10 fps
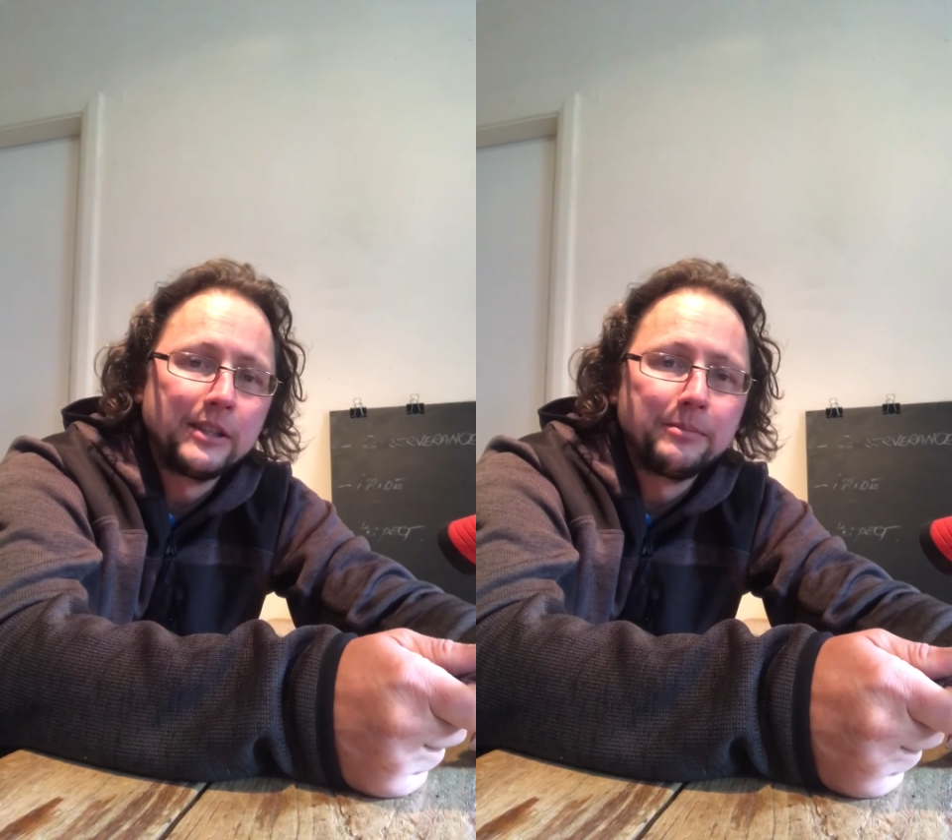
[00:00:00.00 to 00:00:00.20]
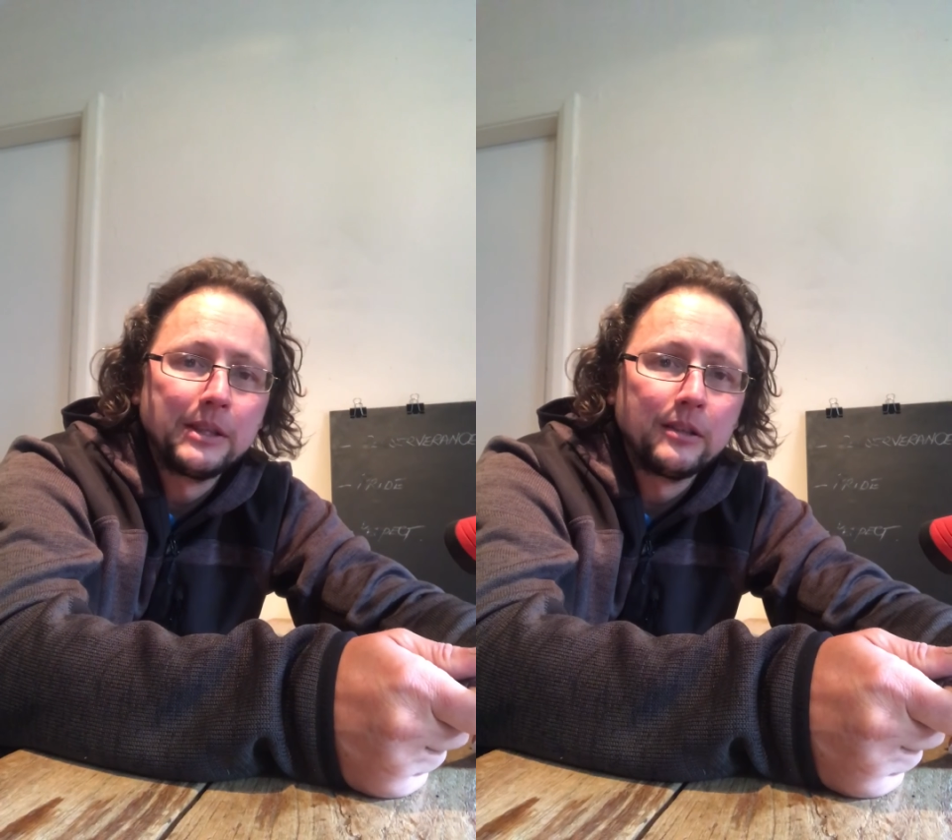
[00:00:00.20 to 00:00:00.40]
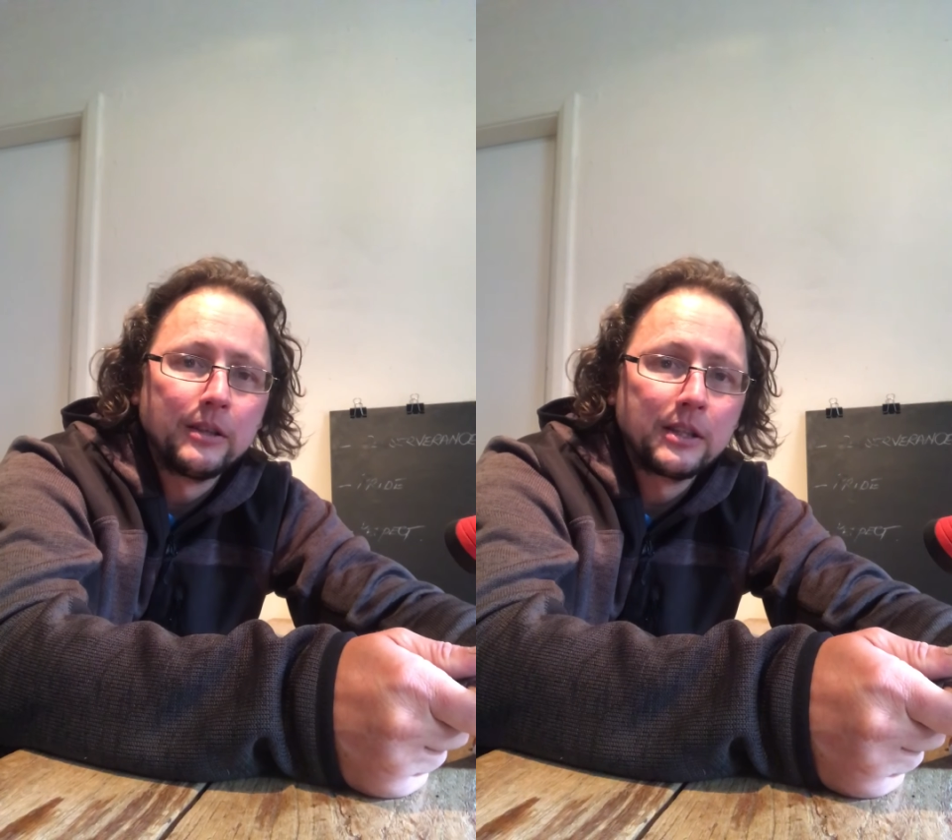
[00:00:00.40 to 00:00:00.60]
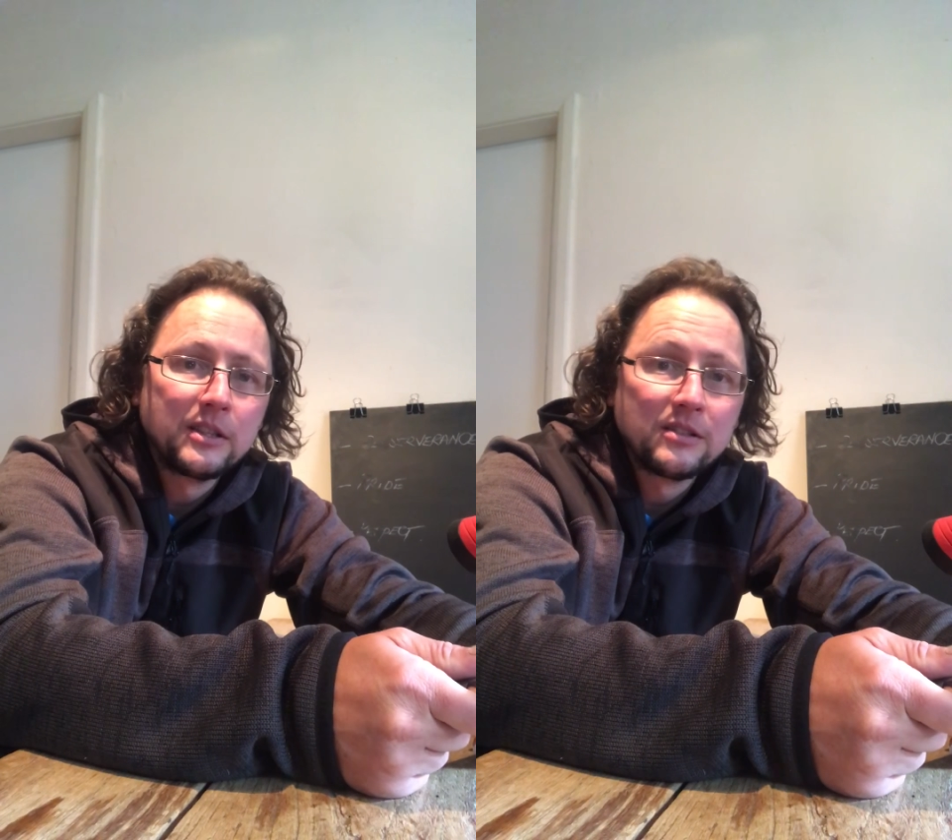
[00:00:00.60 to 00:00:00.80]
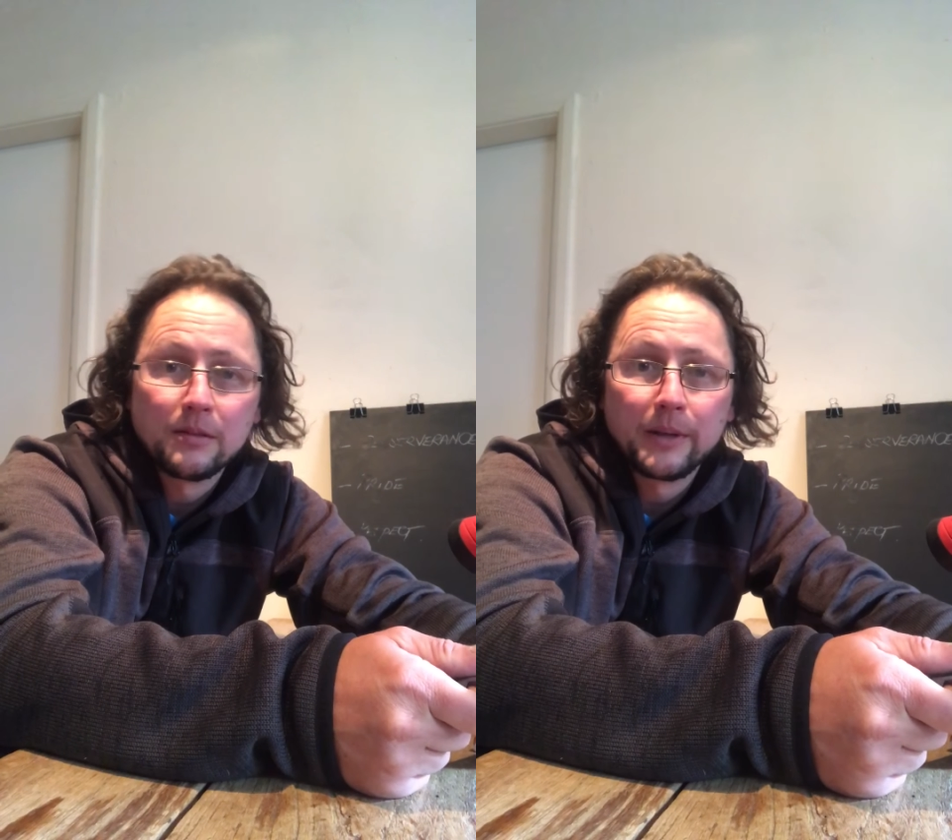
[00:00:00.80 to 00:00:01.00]
be doing is
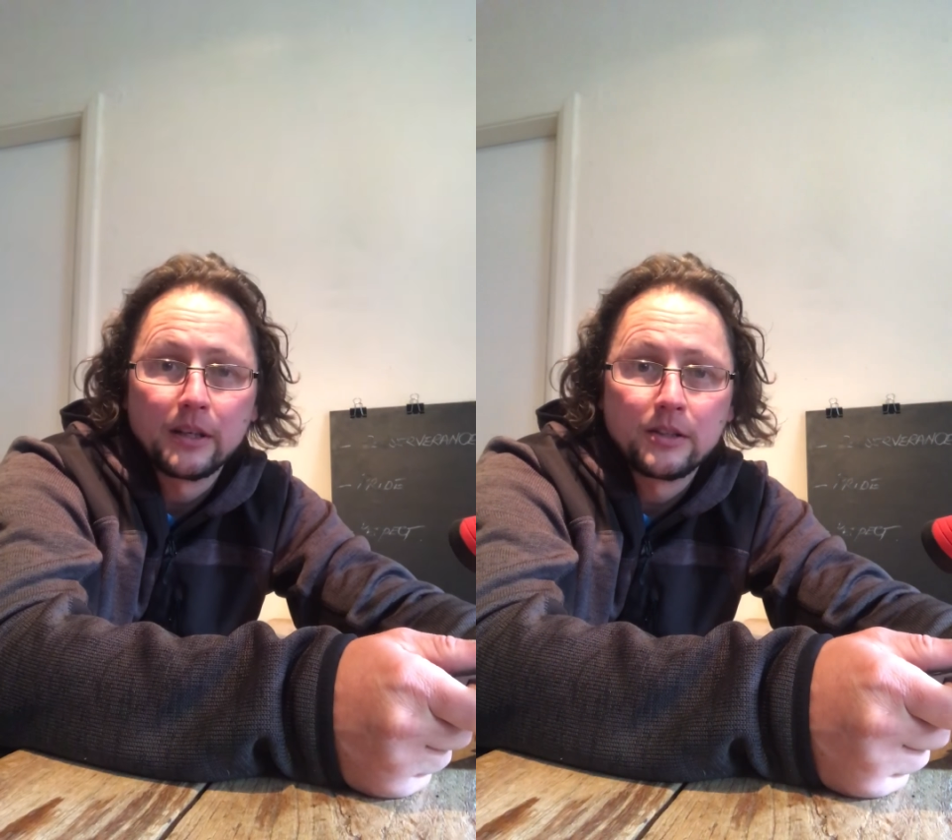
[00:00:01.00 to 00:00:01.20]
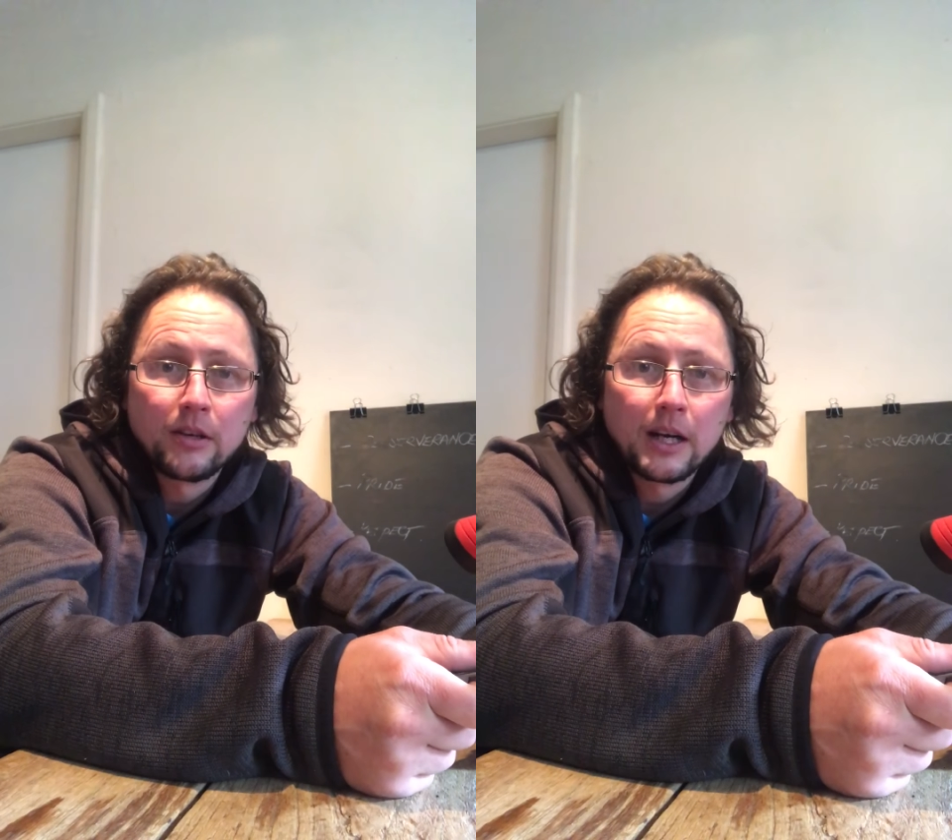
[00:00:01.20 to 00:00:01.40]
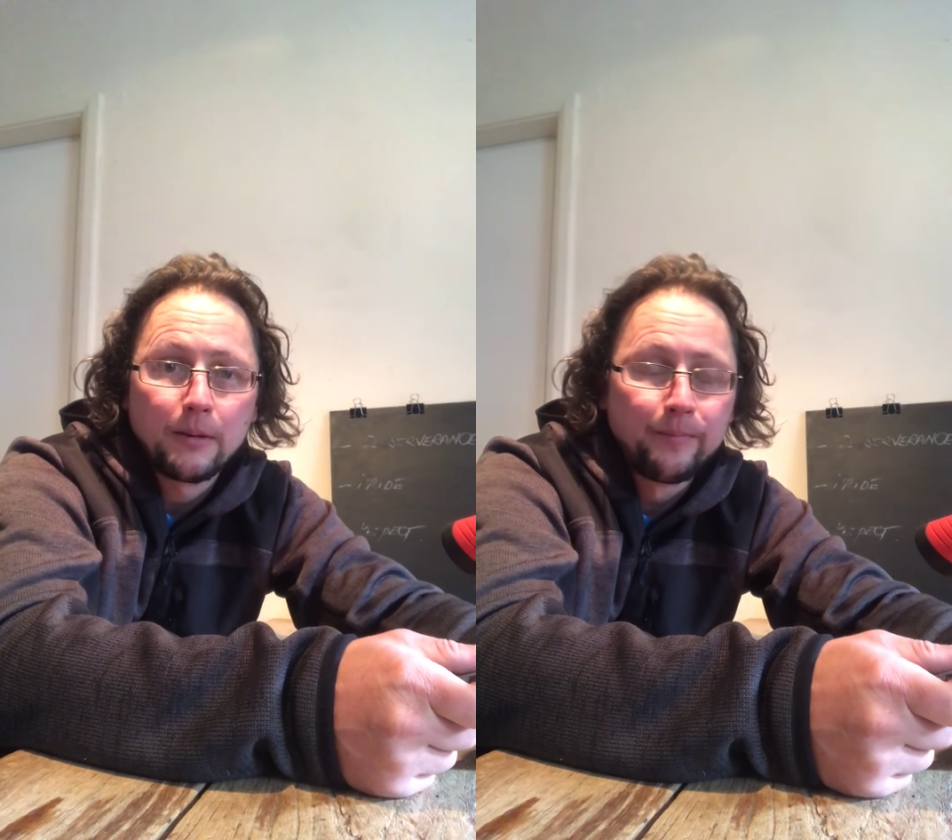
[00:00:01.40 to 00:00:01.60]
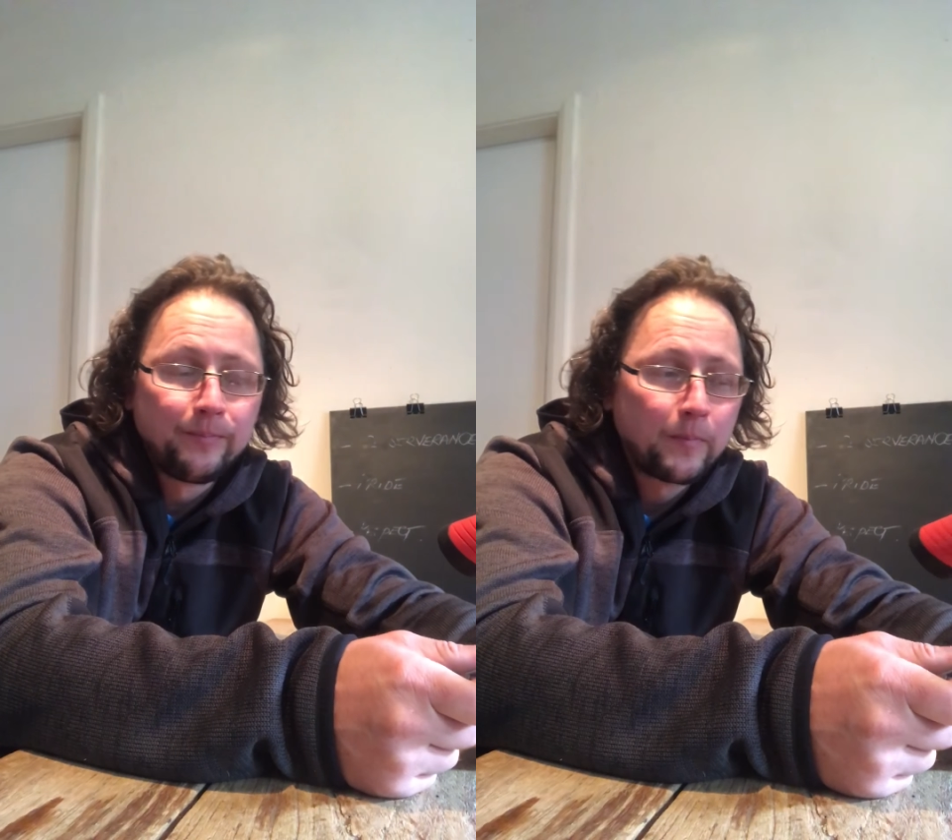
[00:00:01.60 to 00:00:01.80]
using a bigger trowel,